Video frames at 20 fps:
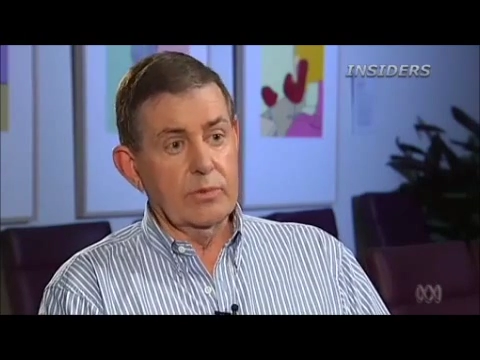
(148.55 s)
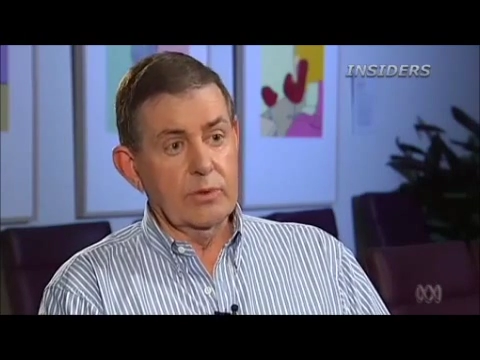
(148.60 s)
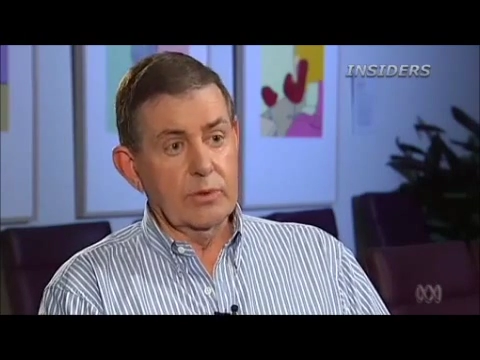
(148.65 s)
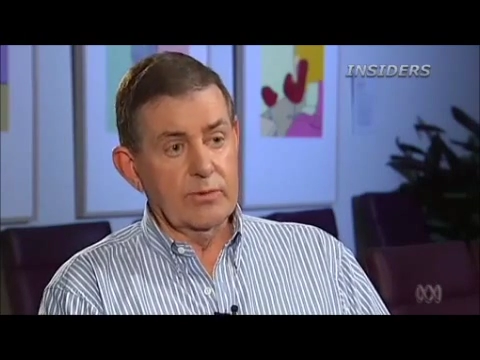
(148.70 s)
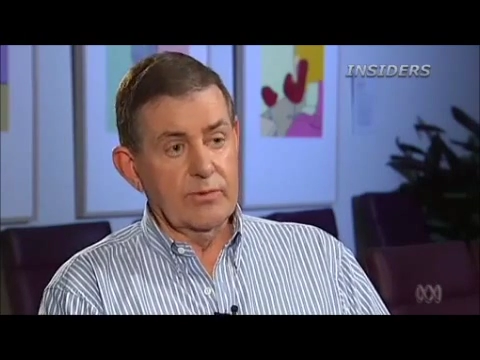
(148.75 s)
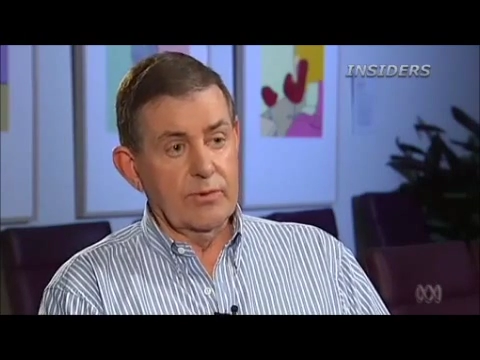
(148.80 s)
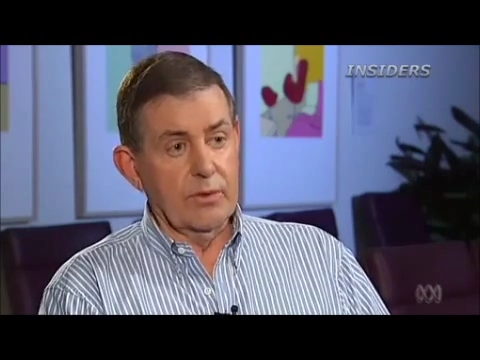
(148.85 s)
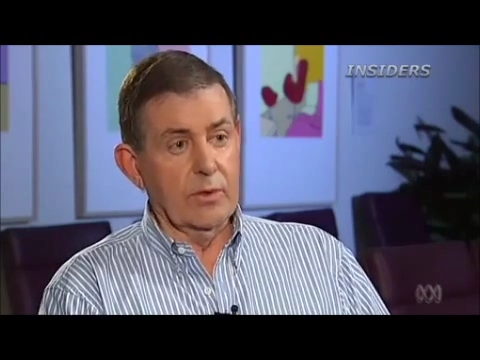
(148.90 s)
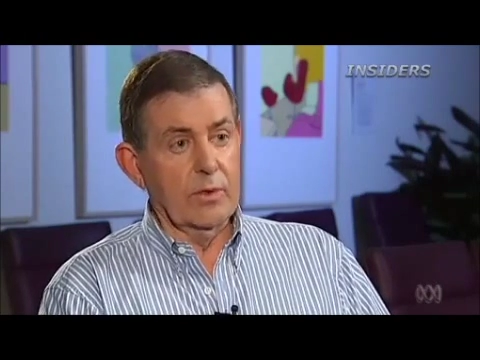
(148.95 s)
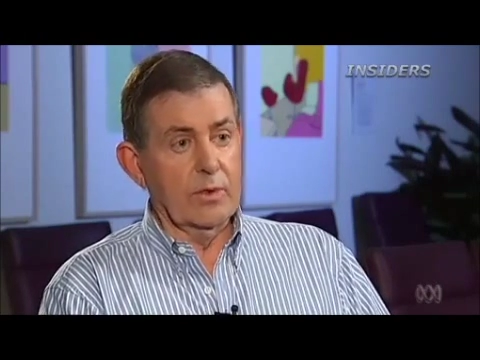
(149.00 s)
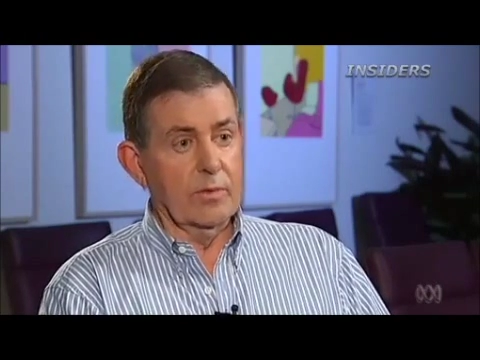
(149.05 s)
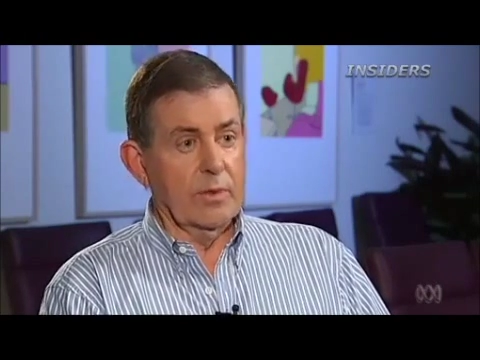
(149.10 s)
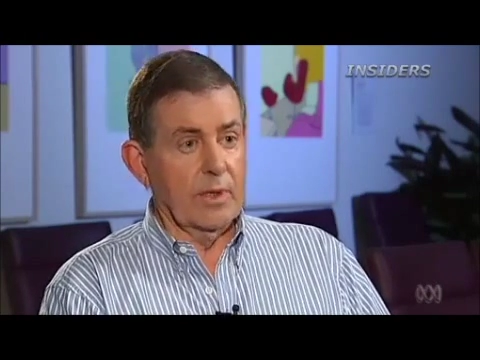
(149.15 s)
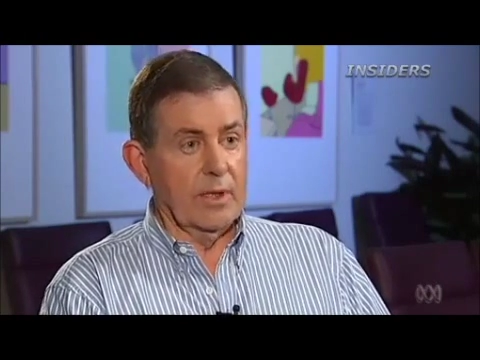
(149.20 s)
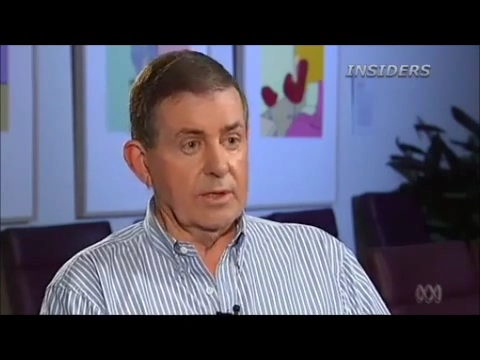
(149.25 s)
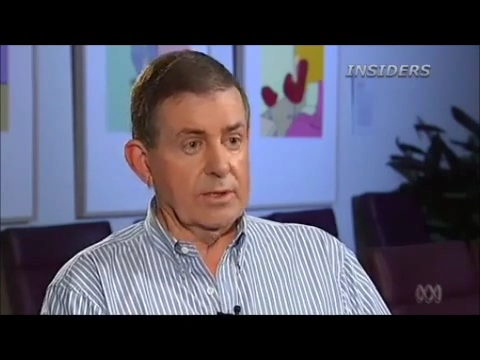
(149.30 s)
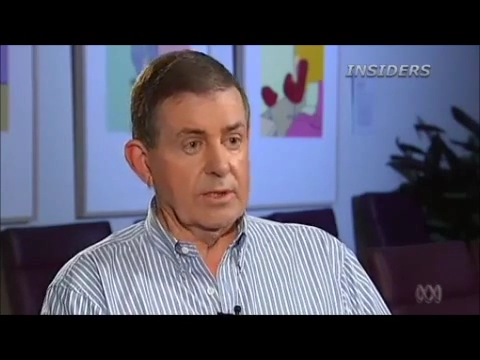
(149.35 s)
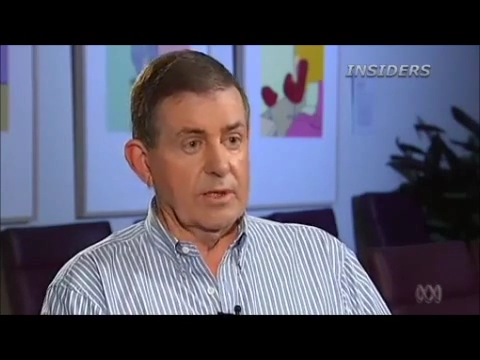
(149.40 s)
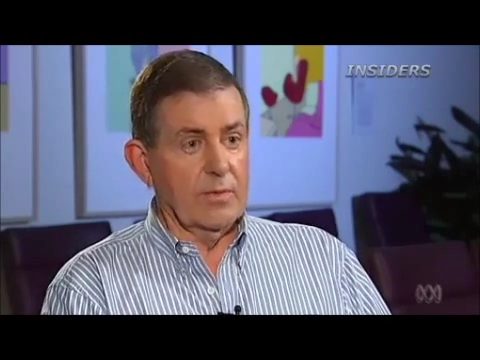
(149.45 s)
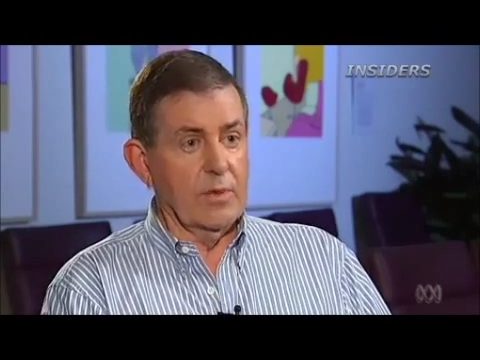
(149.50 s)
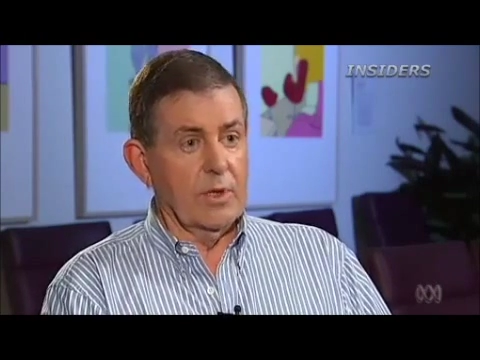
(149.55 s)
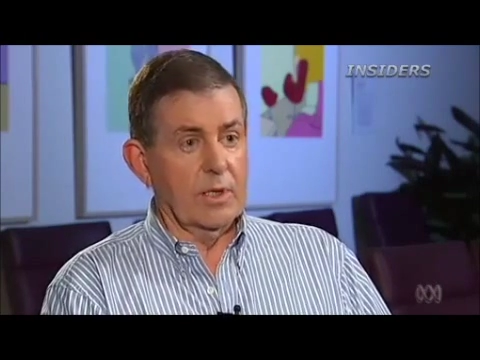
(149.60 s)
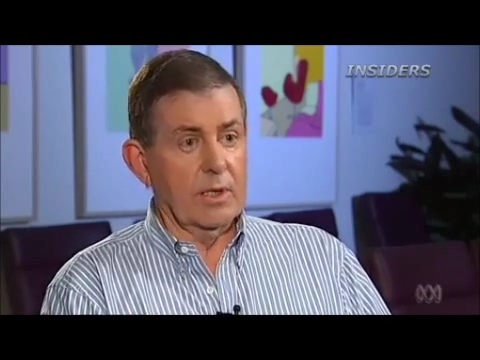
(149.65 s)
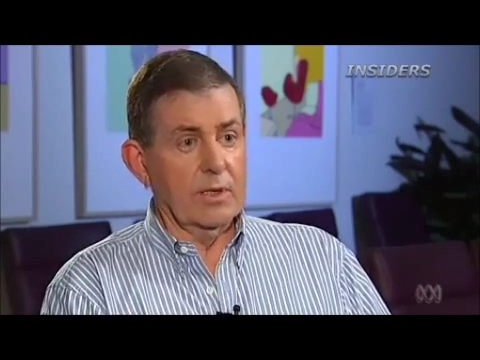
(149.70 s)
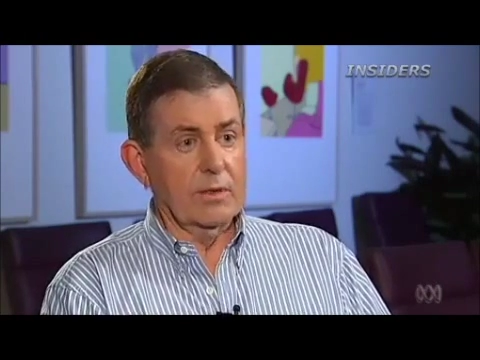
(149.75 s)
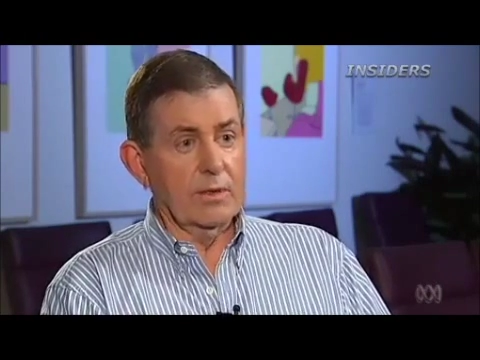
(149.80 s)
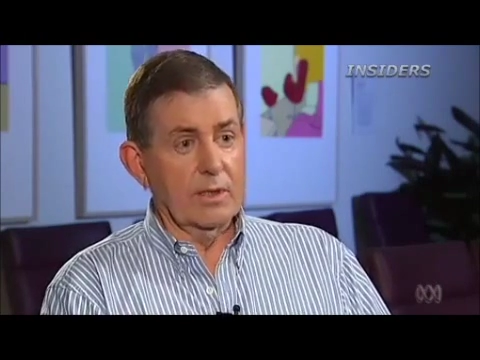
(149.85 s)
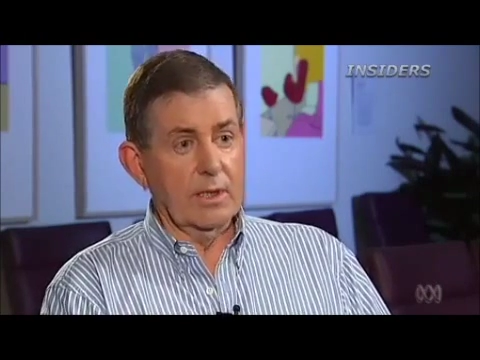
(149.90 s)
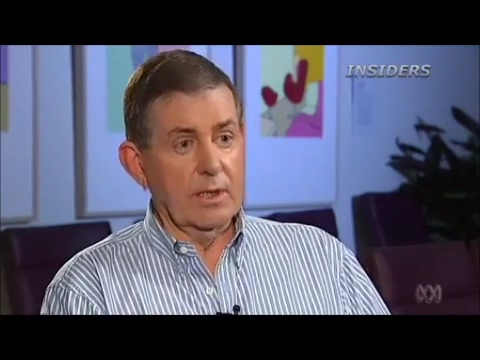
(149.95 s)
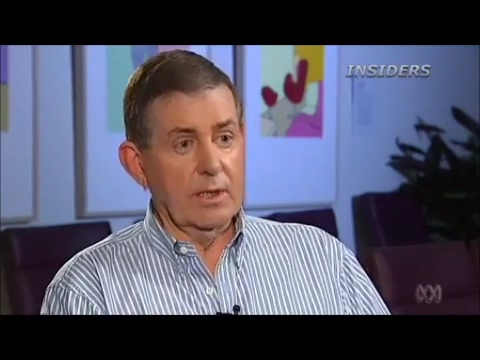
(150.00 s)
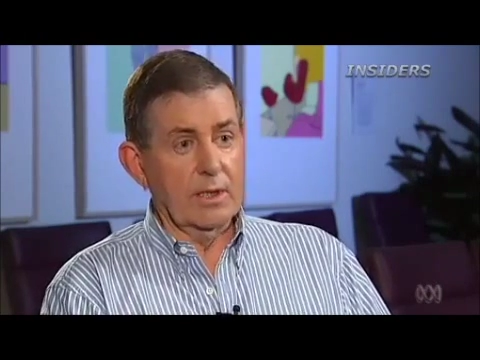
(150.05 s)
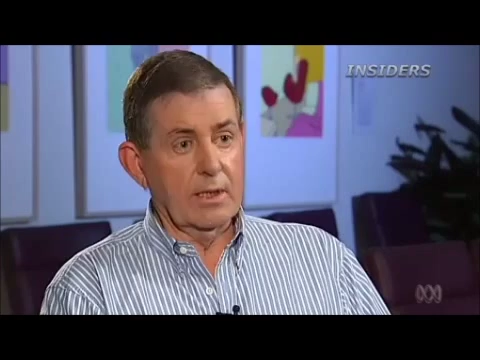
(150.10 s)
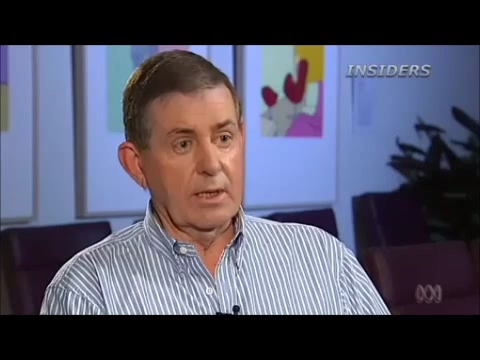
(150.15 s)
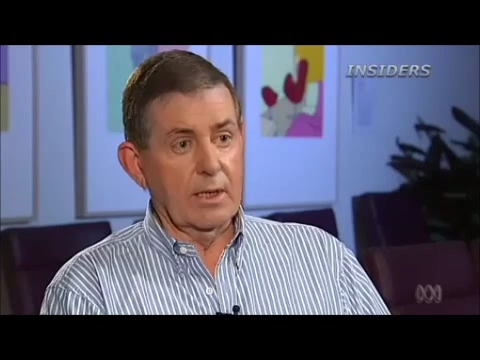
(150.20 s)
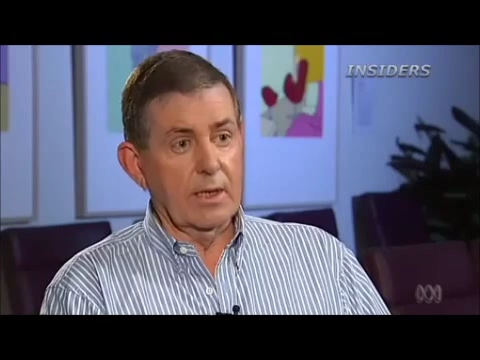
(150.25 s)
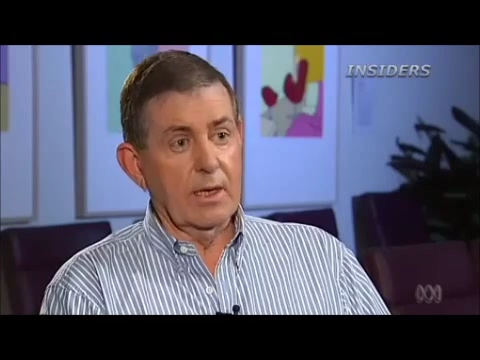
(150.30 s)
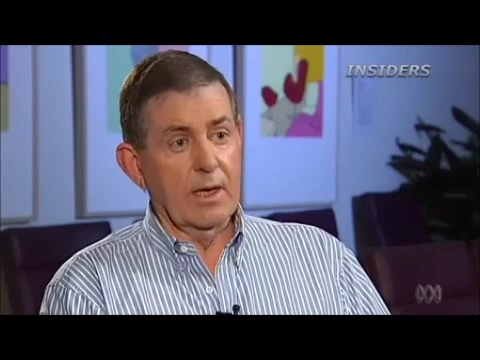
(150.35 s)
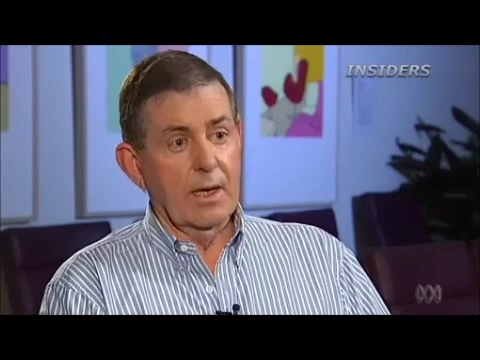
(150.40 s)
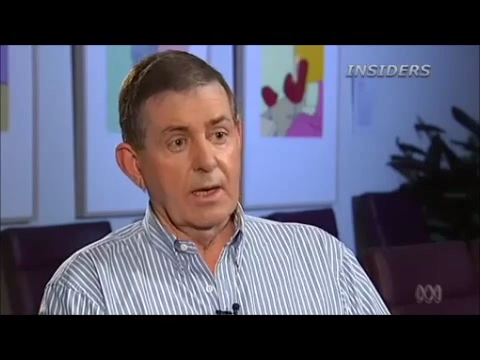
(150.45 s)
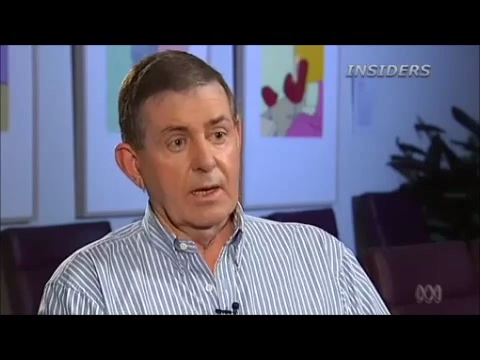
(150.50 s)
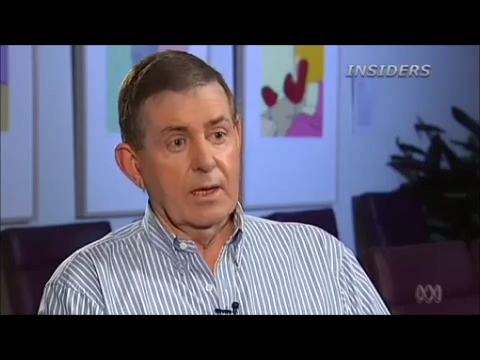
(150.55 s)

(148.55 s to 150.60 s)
put forward by someone in the